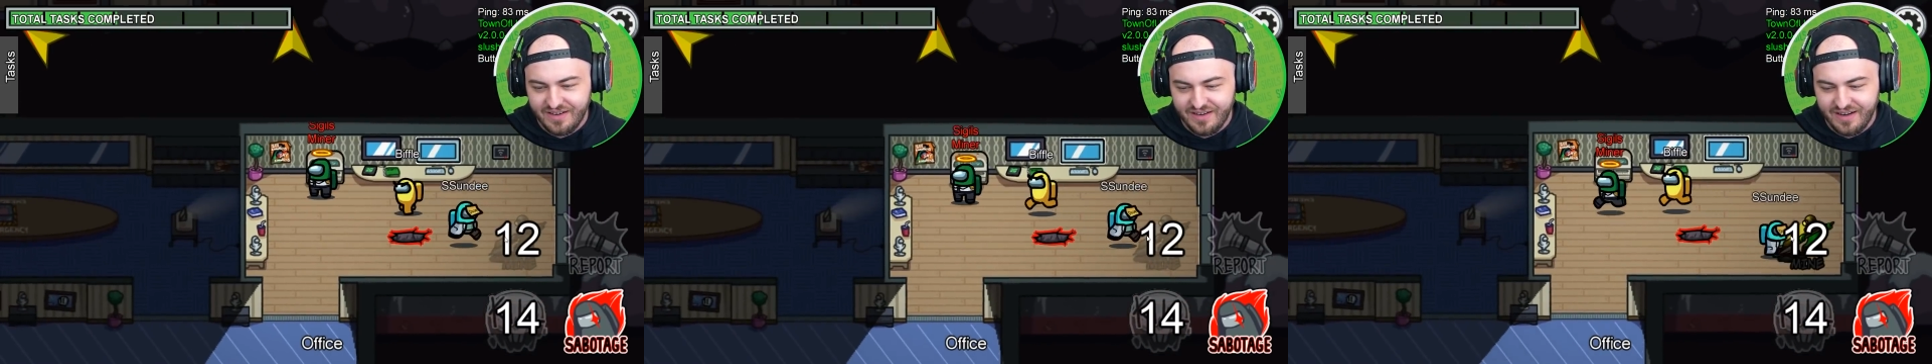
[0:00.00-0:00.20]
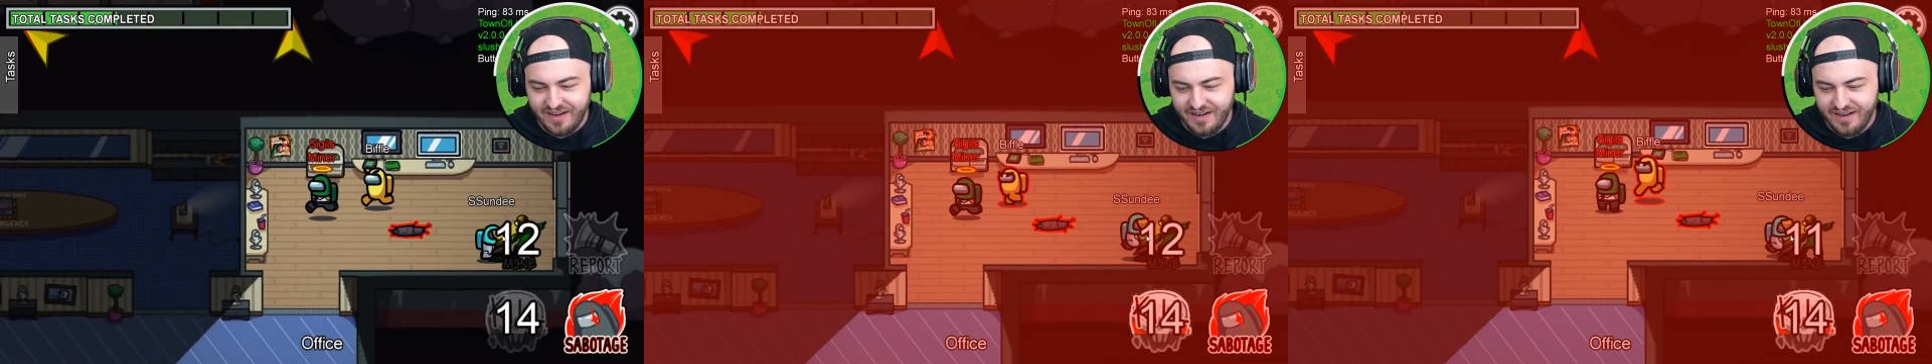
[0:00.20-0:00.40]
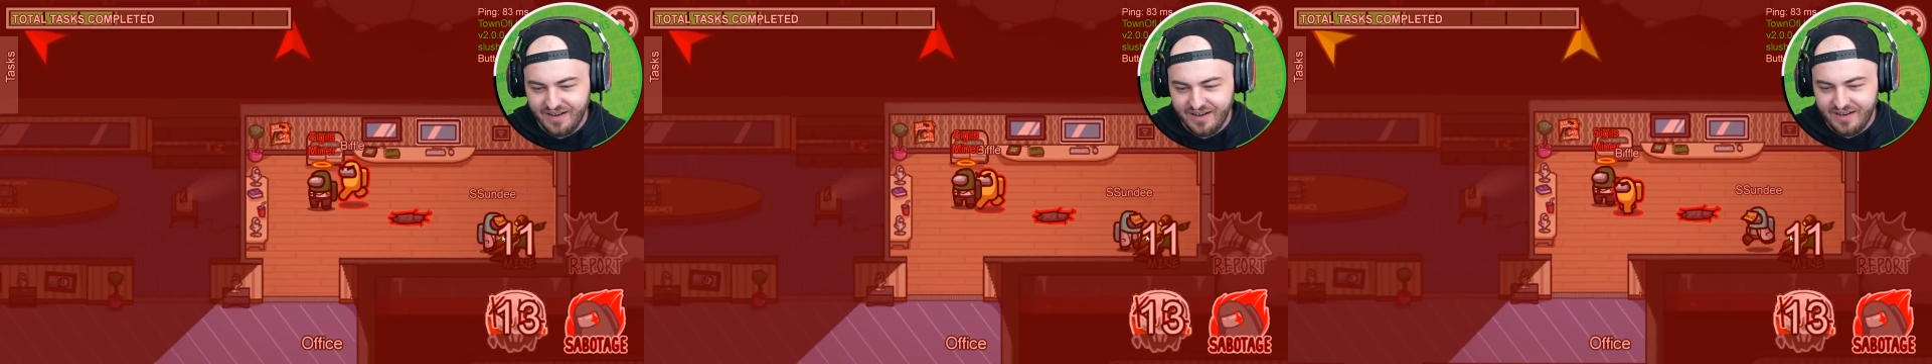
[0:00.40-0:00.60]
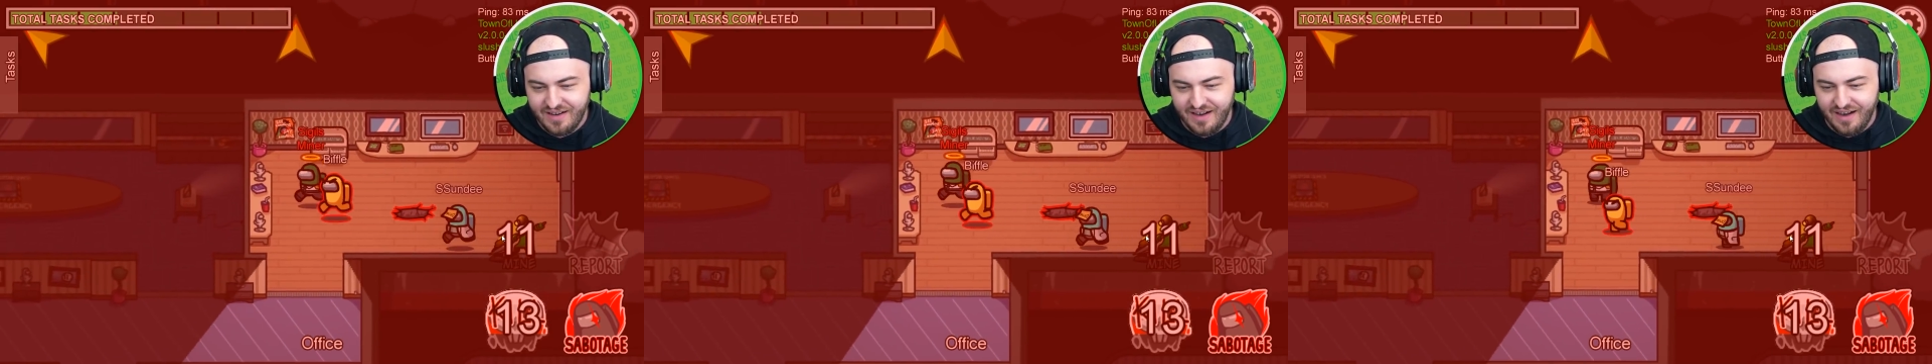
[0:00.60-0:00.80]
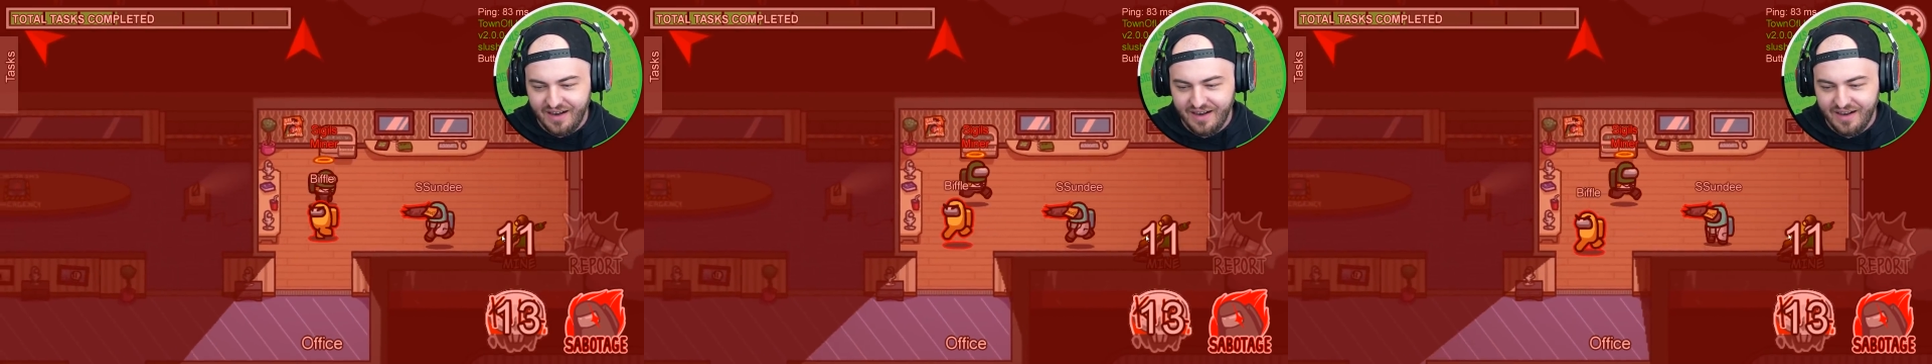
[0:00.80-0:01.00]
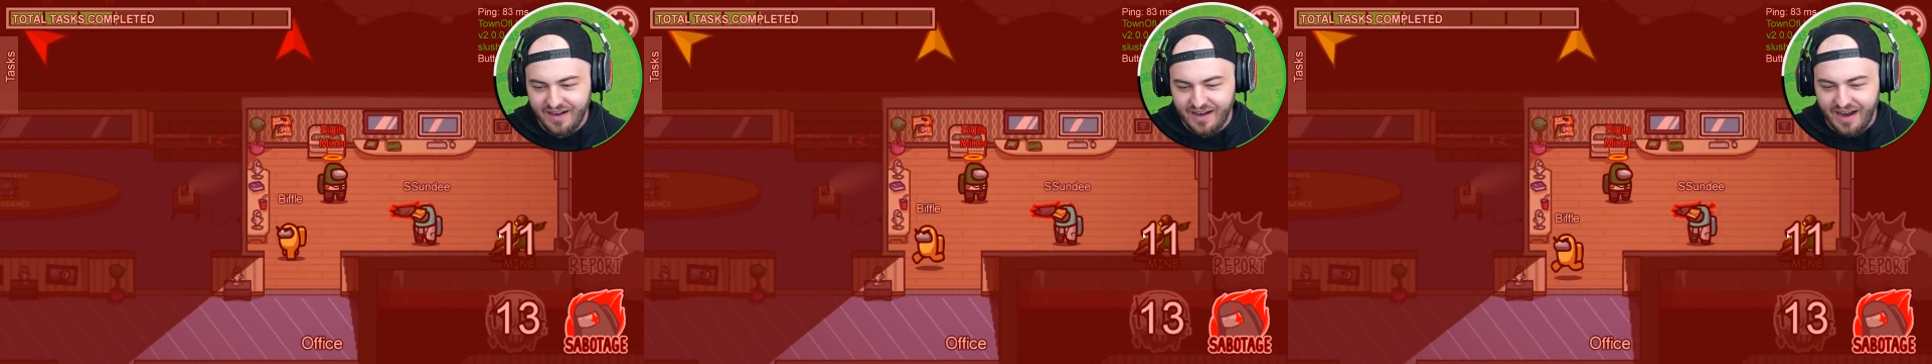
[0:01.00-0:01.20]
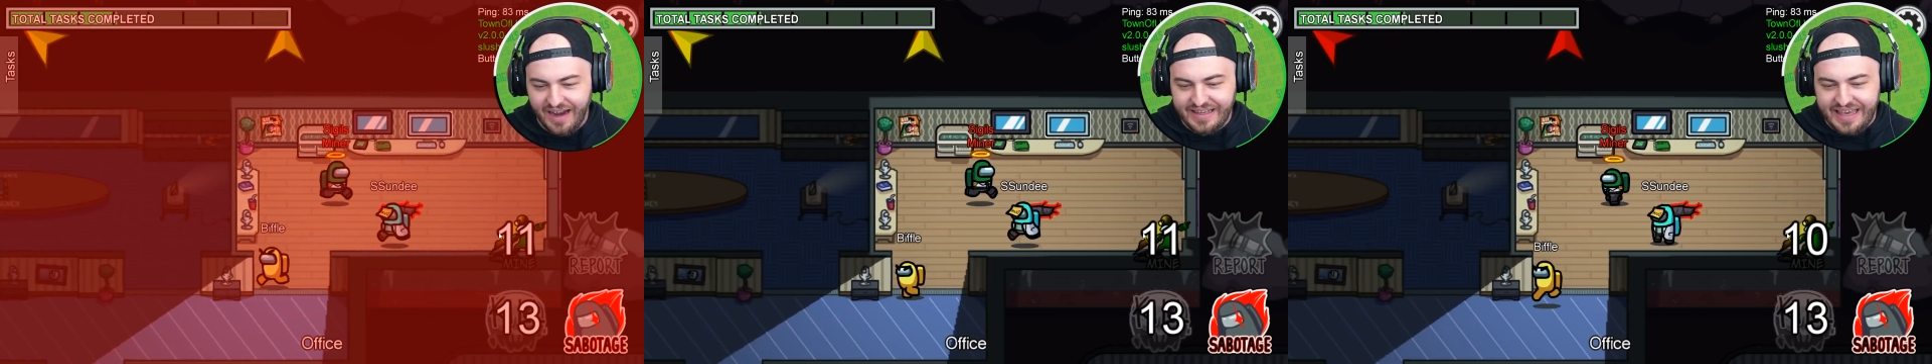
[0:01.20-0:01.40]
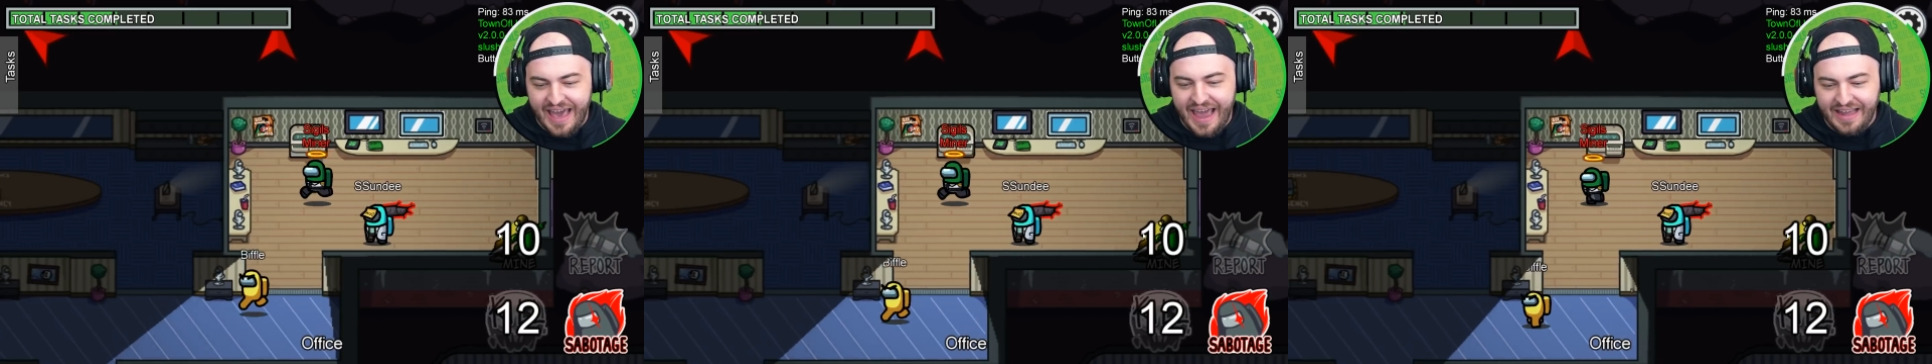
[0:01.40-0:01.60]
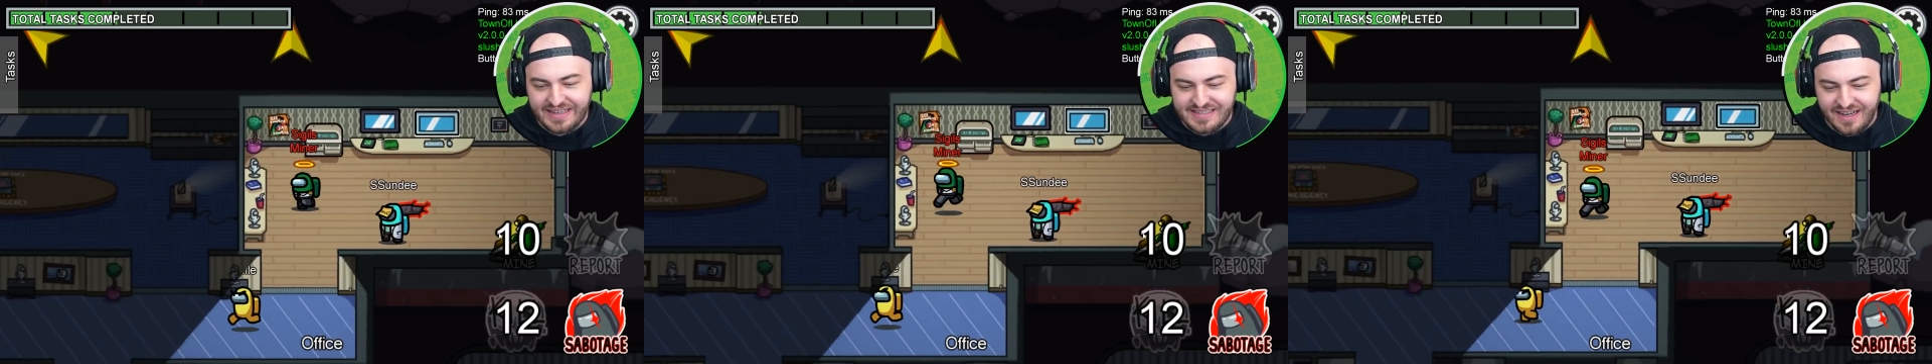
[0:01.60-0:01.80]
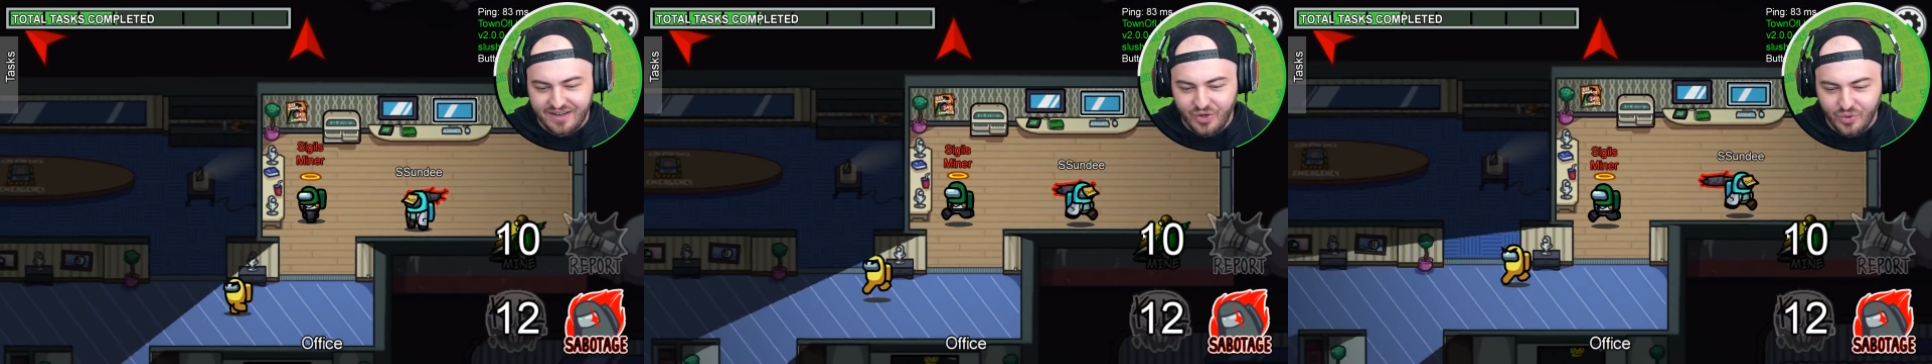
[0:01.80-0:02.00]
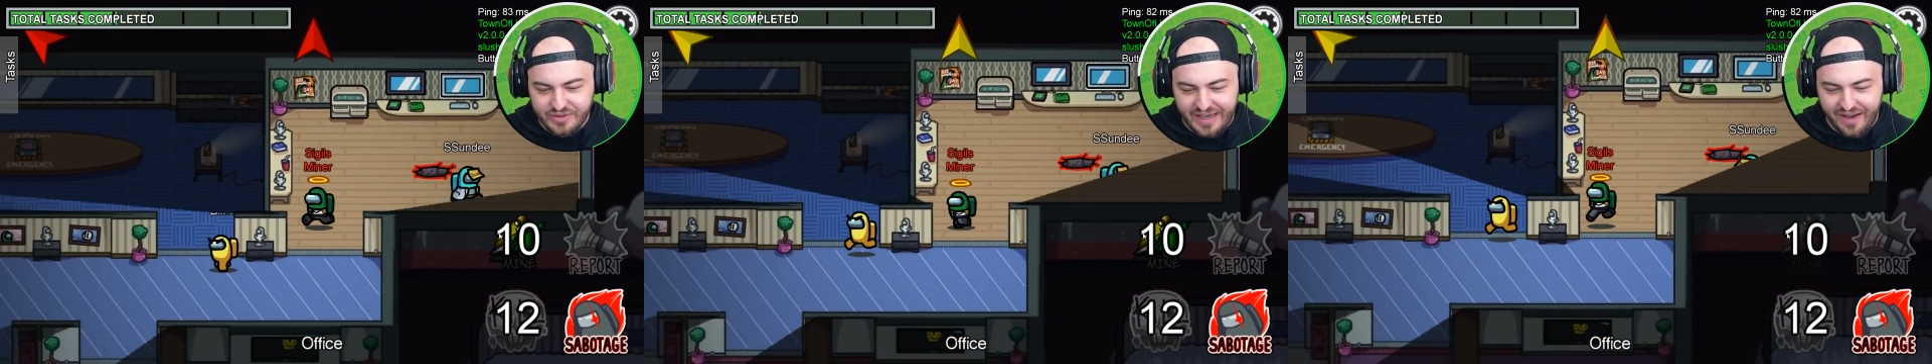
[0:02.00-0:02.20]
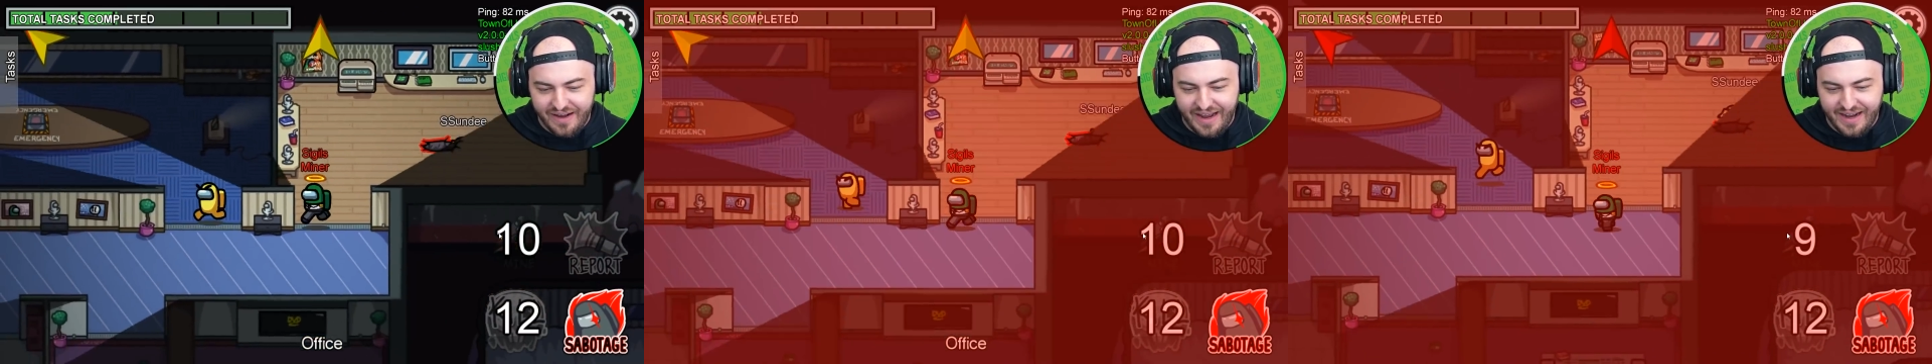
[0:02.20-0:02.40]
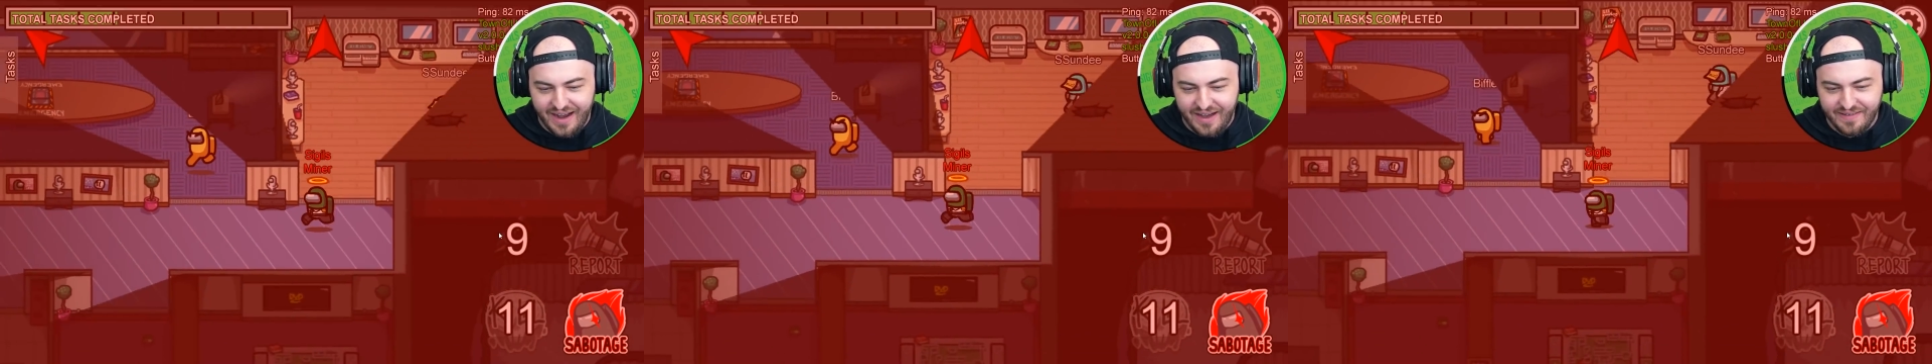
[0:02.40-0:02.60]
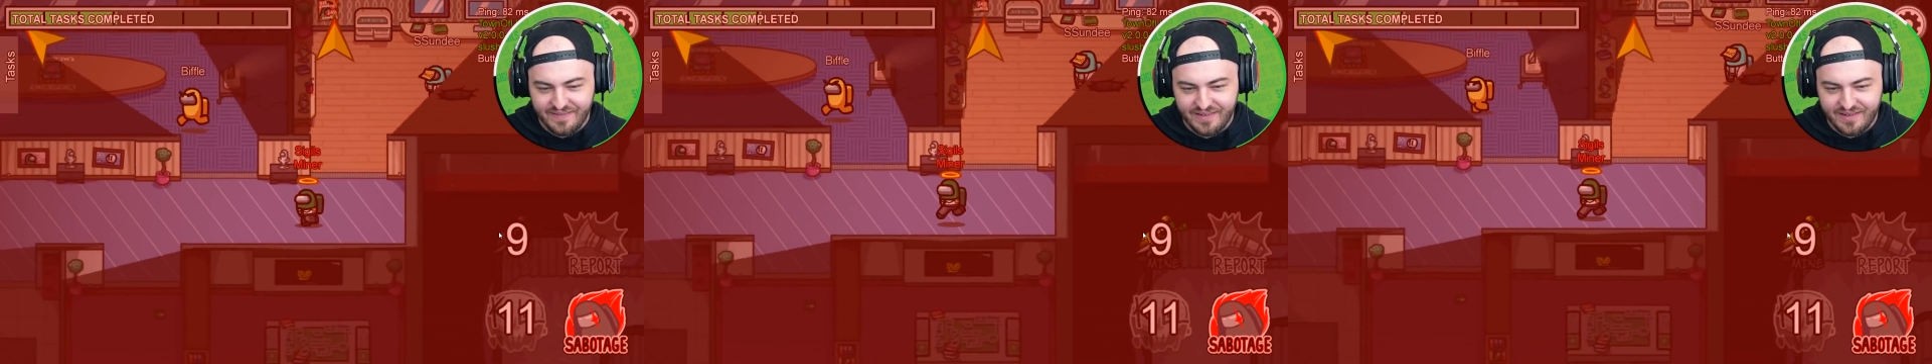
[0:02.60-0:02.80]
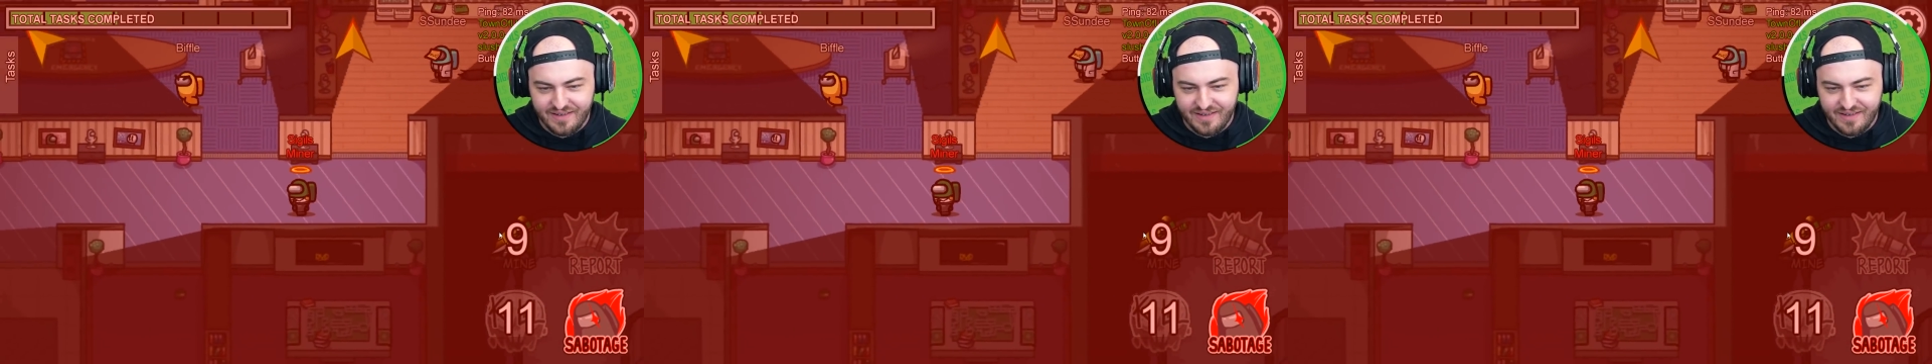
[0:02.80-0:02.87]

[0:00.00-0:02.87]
Kill him. I can't. It's on cooldown. Hang on.